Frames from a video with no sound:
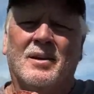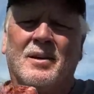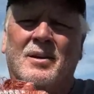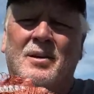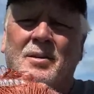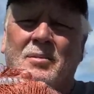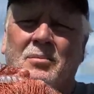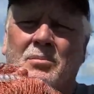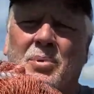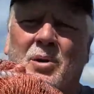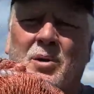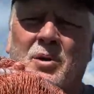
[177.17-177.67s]

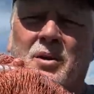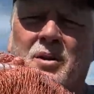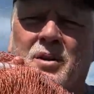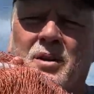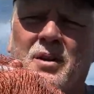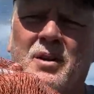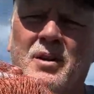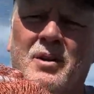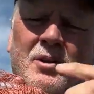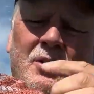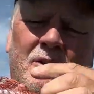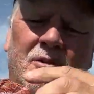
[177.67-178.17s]
and put it
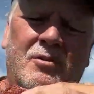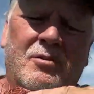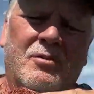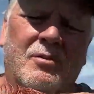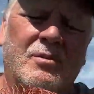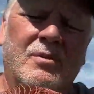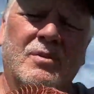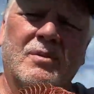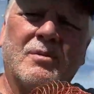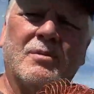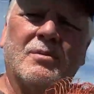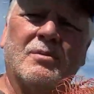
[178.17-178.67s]
in
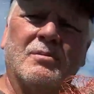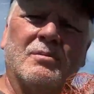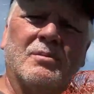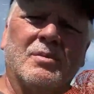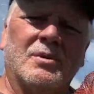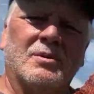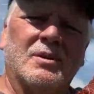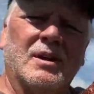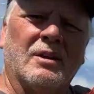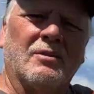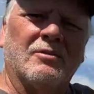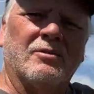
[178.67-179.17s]

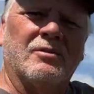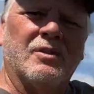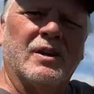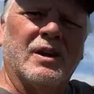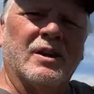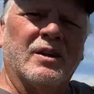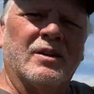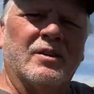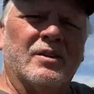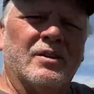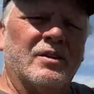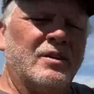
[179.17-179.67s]
put that
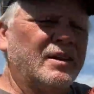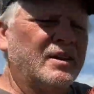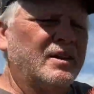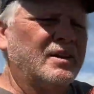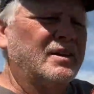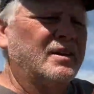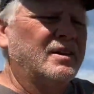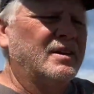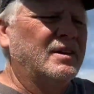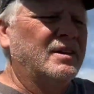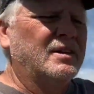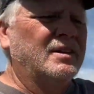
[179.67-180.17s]
finger,
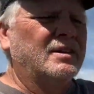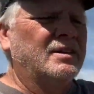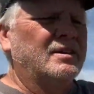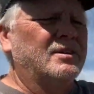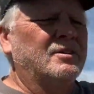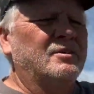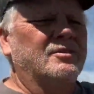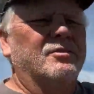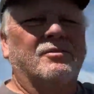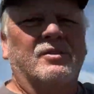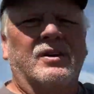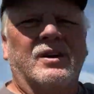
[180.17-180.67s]

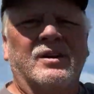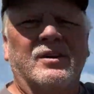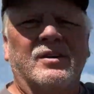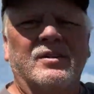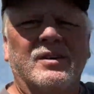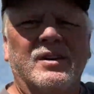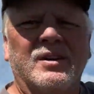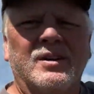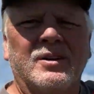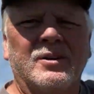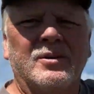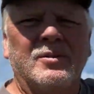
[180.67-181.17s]
your finger
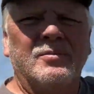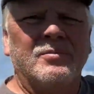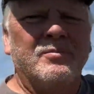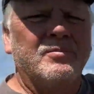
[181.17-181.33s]
there,